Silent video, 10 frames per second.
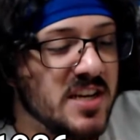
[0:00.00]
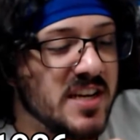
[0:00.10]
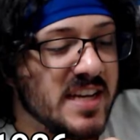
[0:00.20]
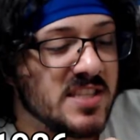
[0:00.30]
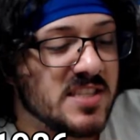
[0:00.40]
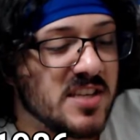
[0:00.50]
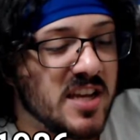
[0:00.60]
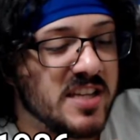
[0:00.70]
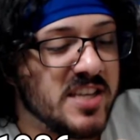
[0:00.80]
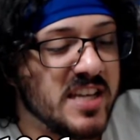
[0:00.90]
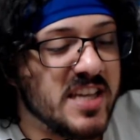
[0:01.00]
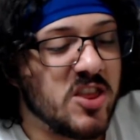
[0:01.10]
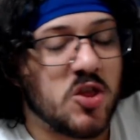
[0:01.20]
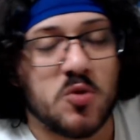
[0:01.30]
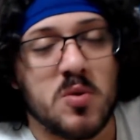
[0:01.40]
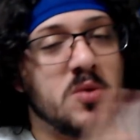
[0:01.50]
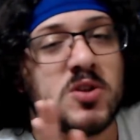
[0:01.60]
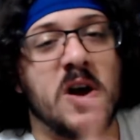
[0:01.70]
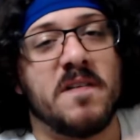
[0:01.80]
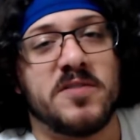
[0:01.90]
It throws
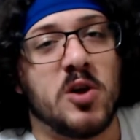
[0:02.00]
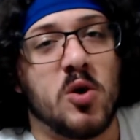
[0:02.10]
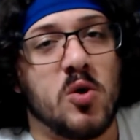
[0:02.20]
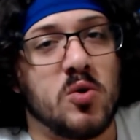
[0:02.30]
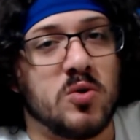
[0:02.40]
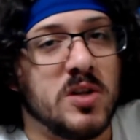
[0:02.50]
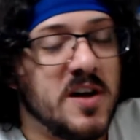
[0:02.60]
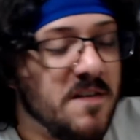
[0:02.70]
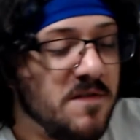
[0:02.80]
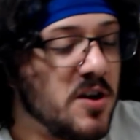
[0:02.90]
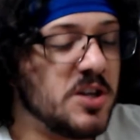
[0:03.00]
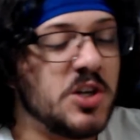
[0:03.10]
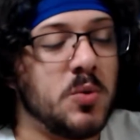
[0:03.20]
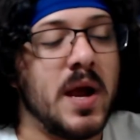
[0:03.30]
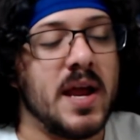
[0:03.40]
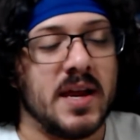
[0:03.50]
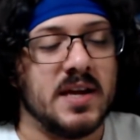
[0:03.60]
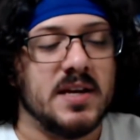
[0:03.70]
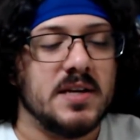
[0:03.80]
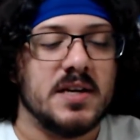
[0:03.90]
off the whole feng shui.
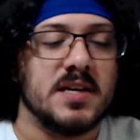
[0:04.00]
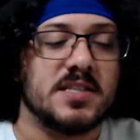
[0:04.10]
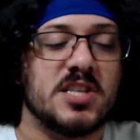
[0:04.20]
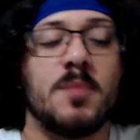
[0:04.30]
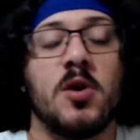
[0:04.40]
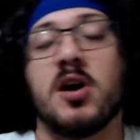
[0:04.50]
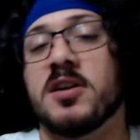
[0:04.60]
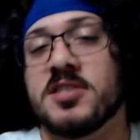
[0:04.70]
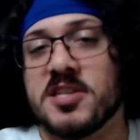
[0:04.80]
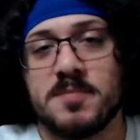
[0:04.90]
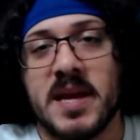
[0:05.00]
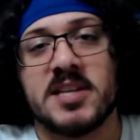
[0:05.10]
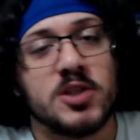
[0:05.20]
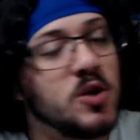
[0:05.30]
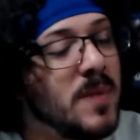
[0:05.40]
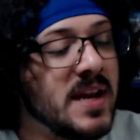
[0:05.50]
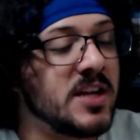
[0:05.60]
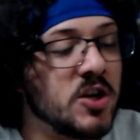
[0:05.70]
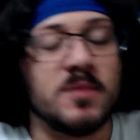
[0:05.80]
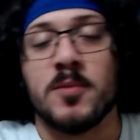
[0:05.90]
Sammo Hung just made too many
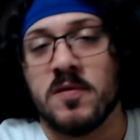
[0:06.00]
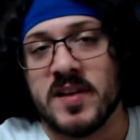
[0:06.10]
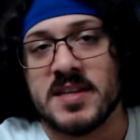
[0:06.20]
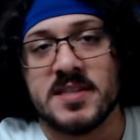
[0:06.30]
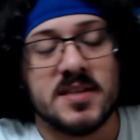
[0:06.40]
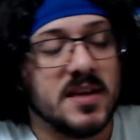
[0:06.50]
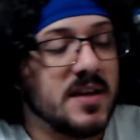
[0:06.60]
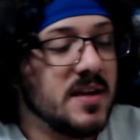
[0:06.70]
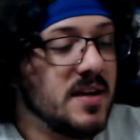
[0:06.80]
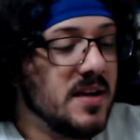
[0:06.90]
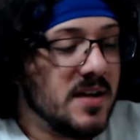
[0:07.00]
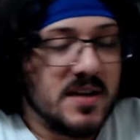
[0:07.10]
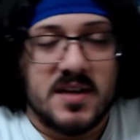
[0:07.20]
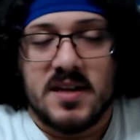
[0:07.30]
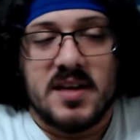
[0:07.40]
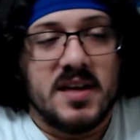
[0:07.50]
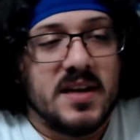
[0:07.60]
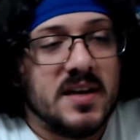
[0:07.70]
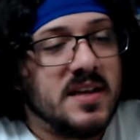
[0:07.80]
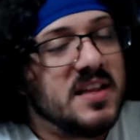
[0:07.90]
good movies,
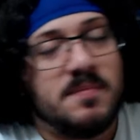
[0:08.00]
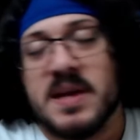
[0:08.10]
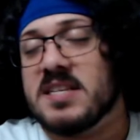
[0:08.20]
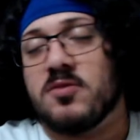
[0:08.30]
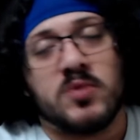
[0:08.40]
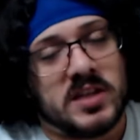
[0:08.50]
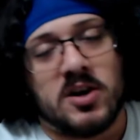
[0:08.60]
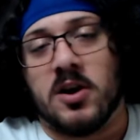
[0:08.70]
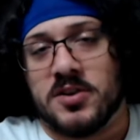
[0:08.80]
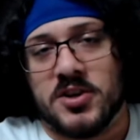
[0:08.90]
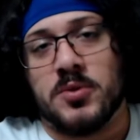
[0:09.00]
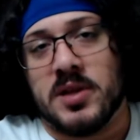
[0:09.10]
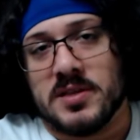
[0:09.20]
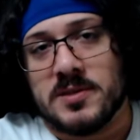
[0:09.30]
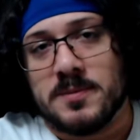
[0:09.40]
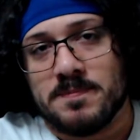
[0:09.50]
then it makes it really hard to do this.